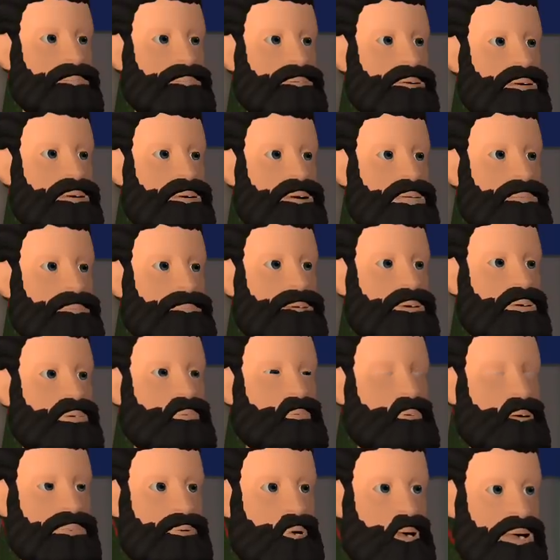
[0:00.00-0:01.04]
I suppose
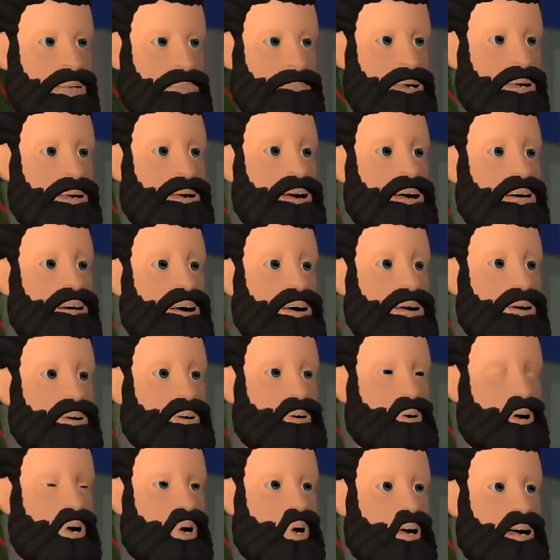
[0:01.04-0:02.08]
someone must have
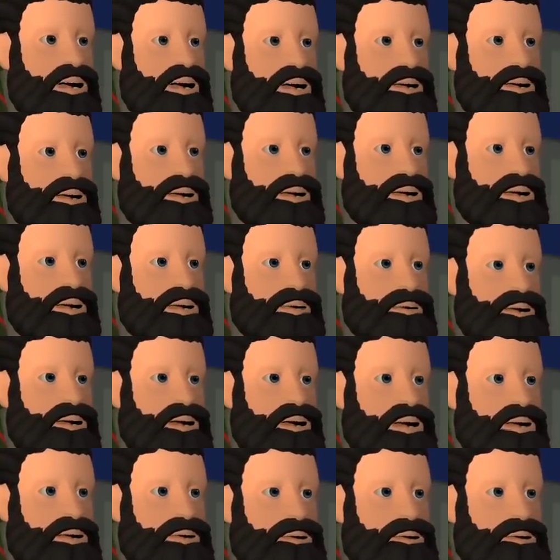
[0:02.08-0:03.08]
told you that God hates